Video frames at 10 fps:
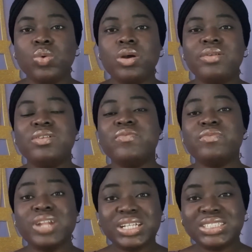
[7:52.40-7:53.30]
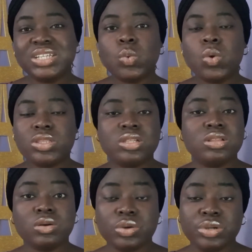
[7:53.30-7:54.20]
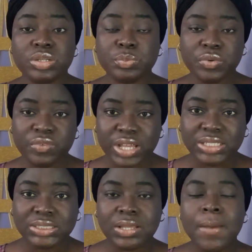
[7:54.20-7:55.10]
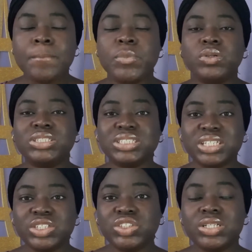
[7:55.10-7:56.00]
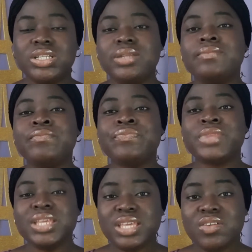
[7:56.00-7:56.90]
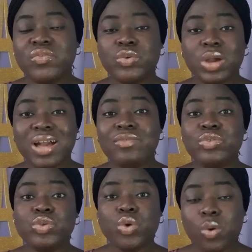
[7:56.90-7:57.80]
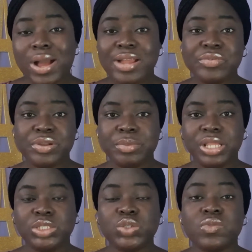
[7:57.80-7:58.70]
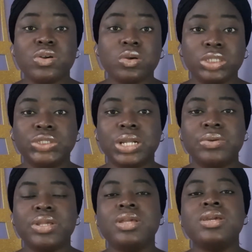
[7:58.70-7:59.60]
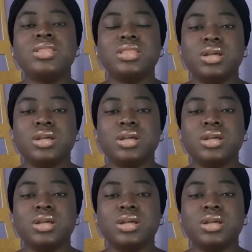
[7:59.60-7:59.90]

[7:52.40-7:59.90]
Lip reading: reflecting what the law already provides. But essentially, if you have no agreement to the contrary, the